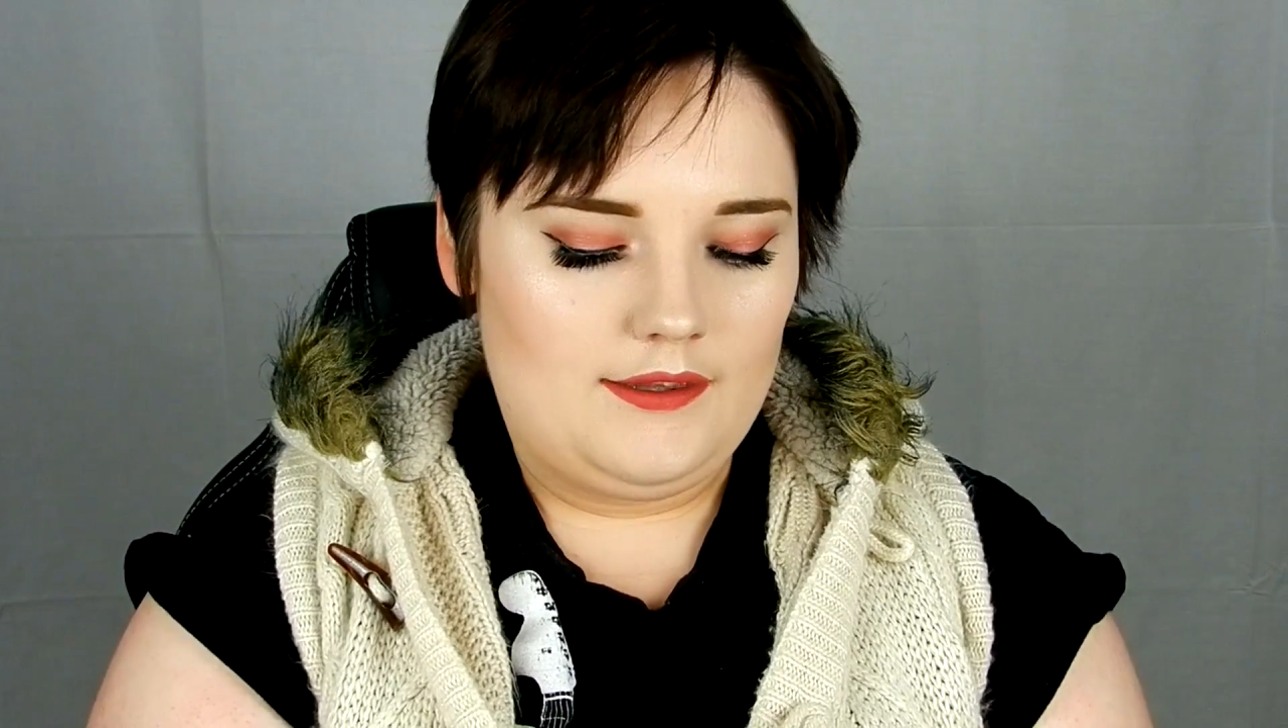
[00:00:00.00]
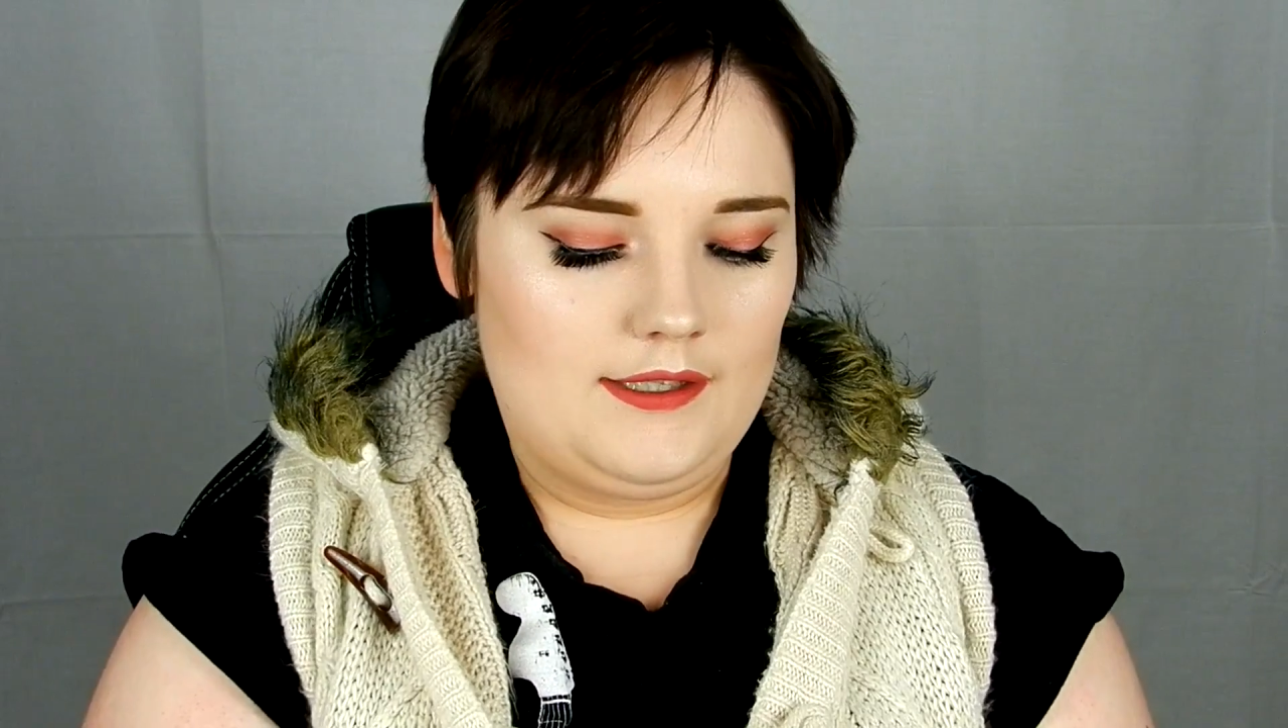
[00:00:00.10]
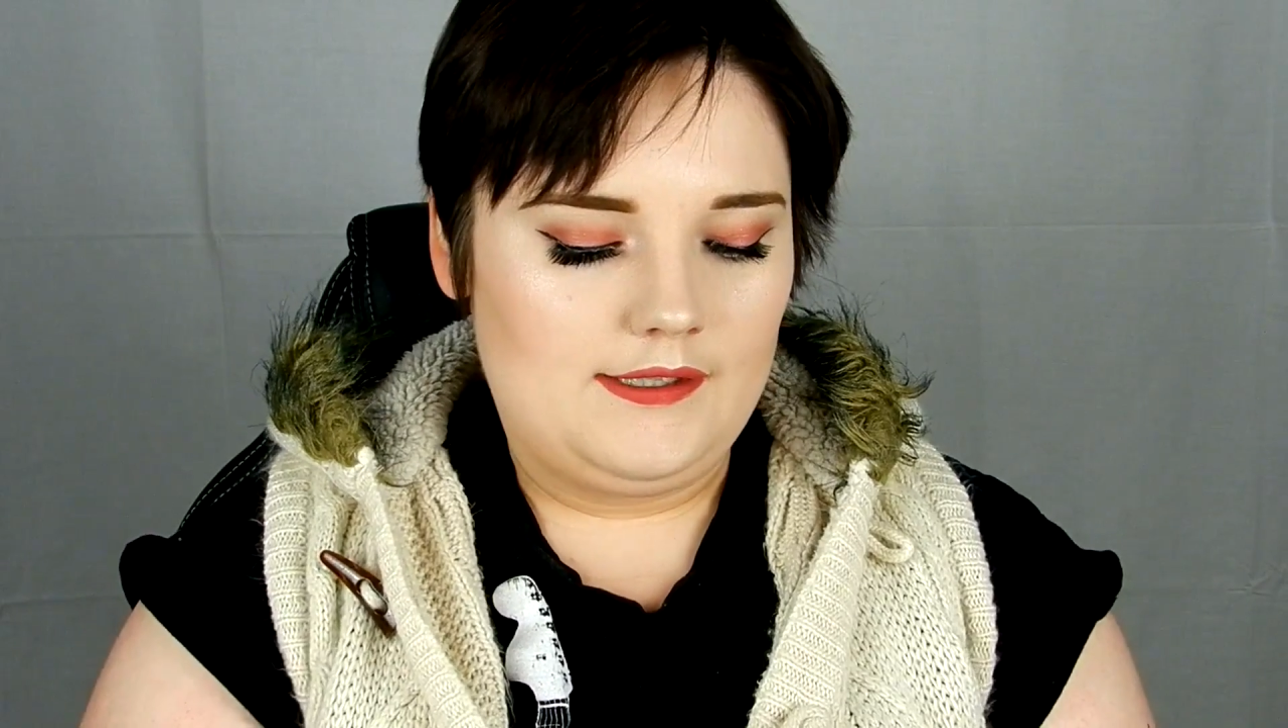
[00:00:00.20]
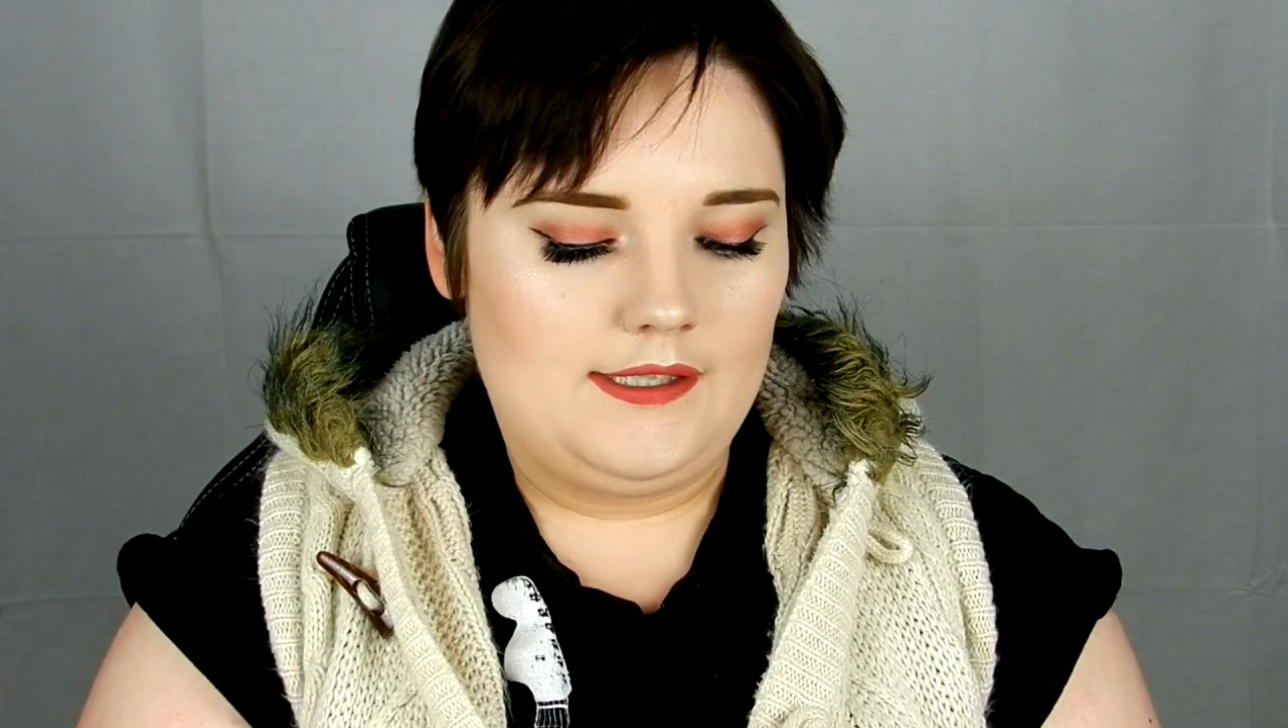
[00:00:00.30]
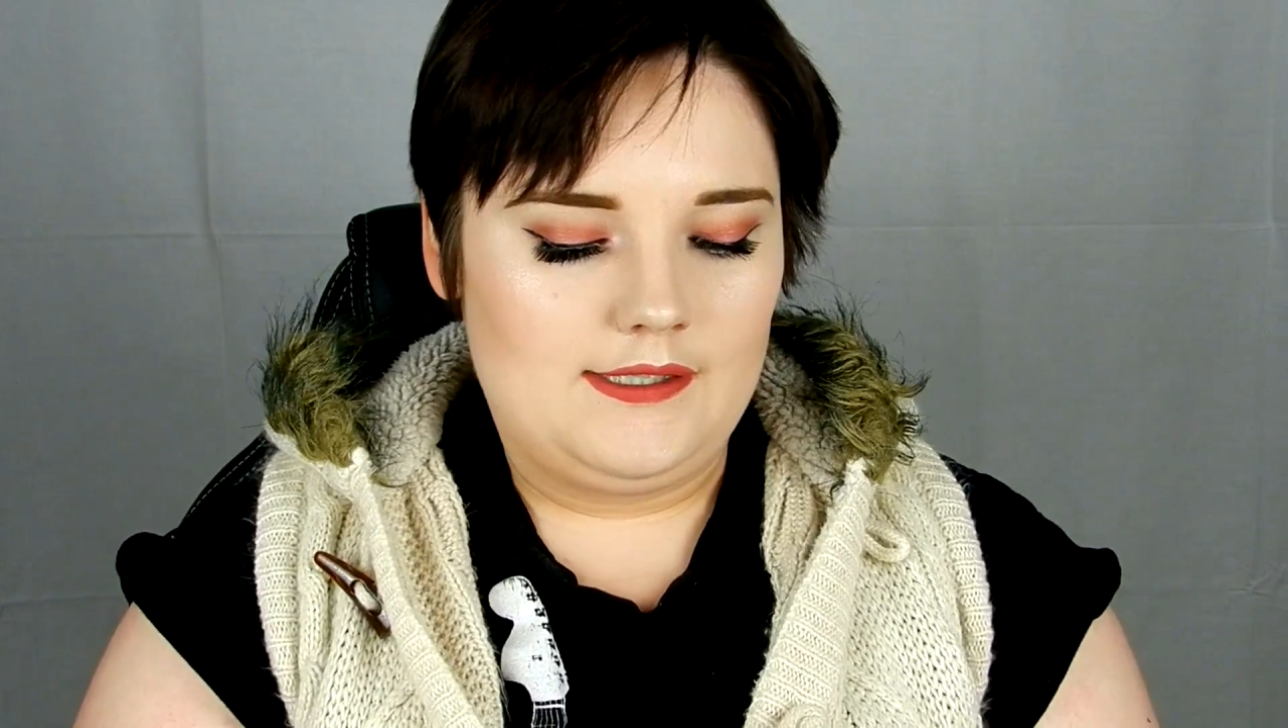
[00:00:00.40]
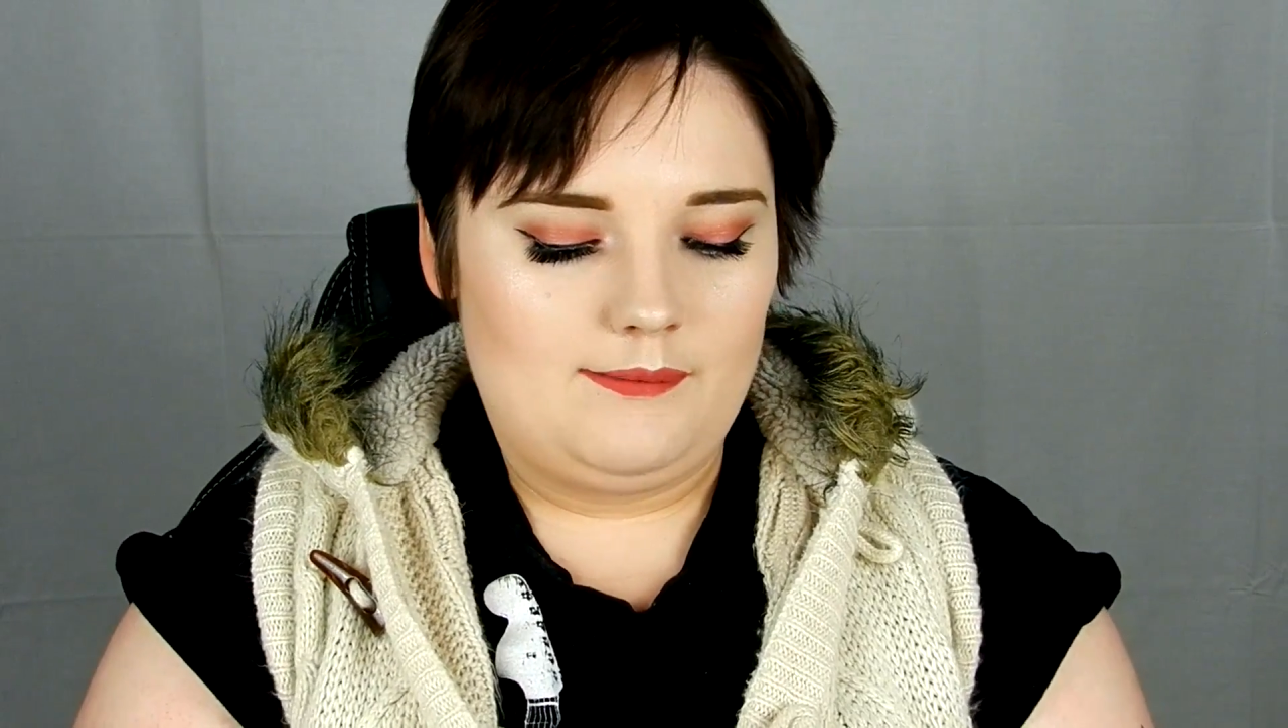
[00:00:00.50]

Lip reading: this is